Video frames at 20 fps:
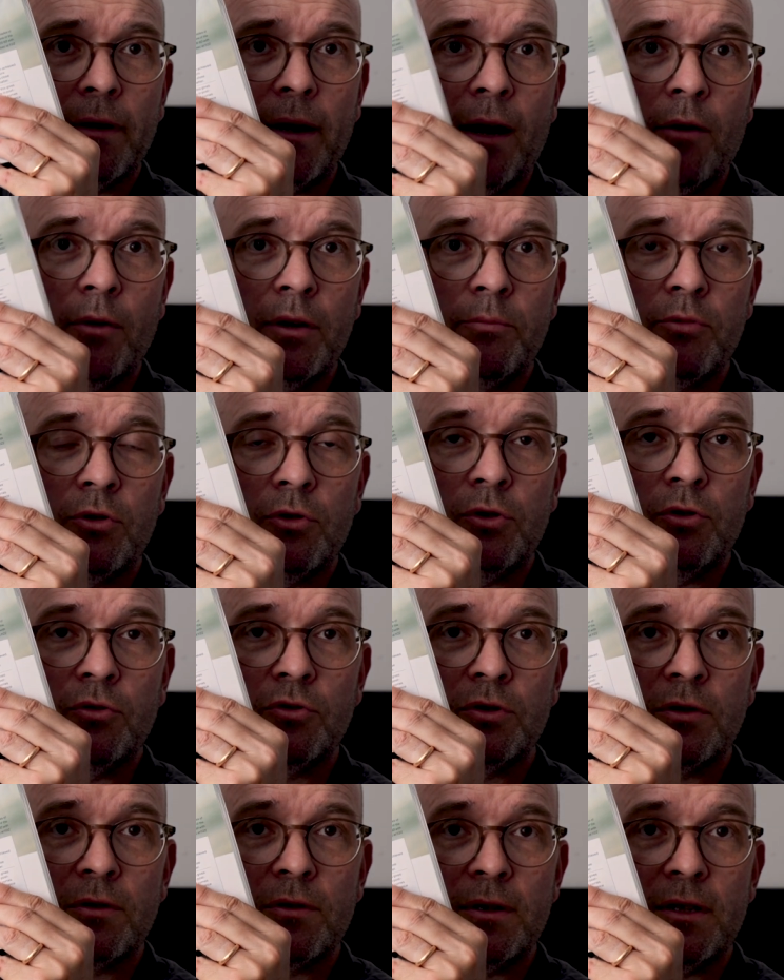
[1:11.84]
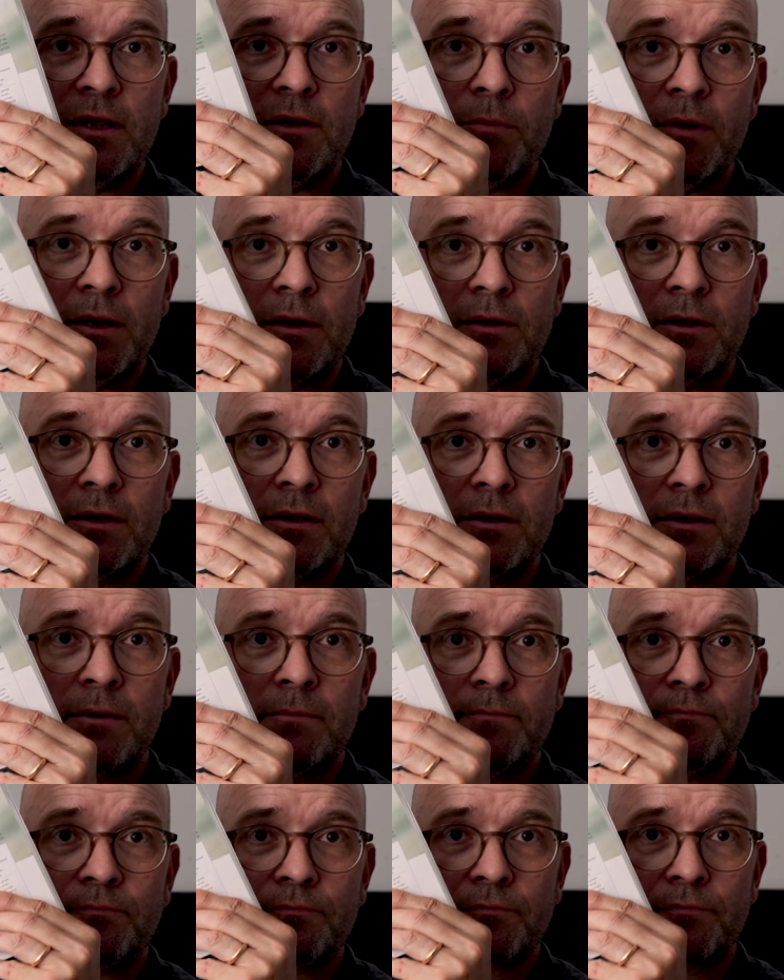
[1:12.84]
how he produces these pictures
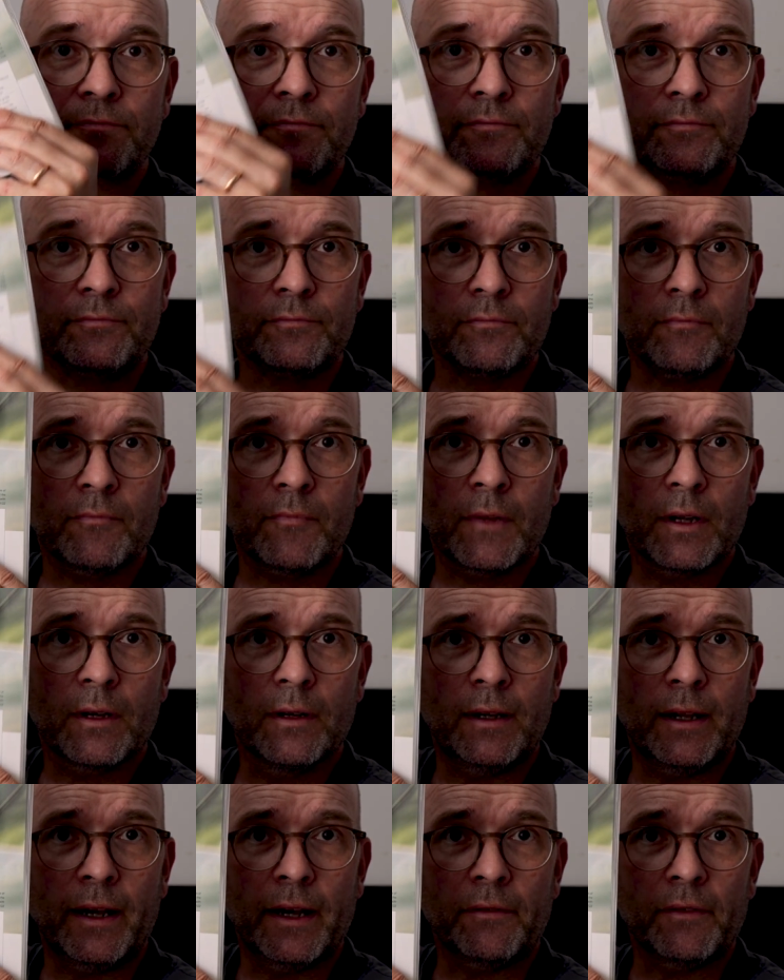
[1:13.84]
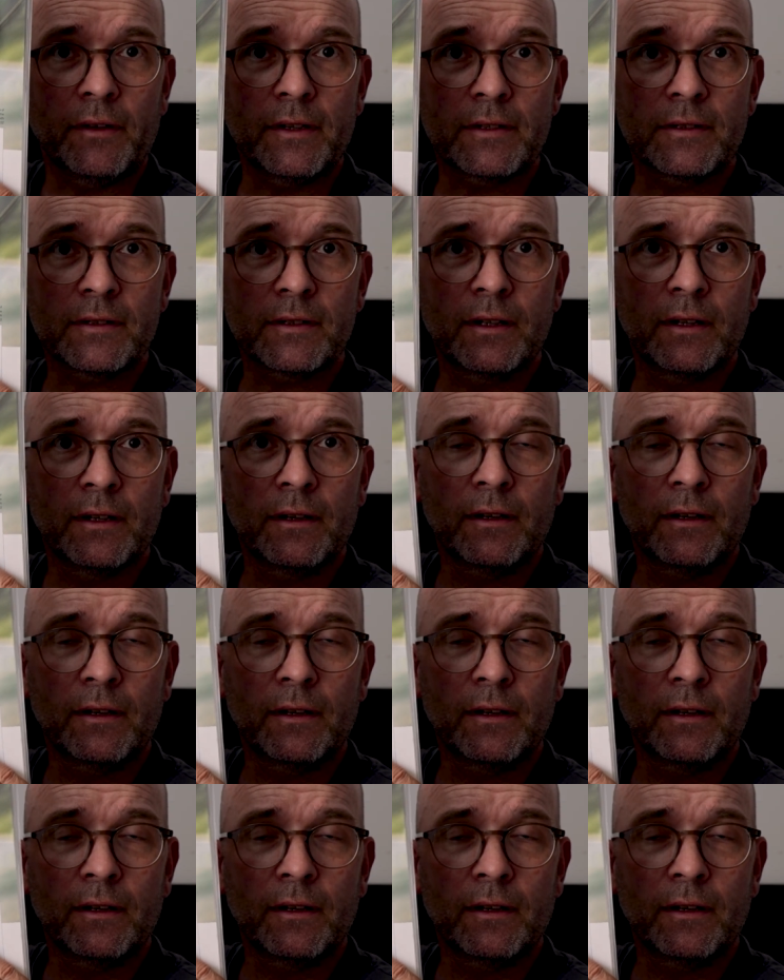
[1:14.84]
like this.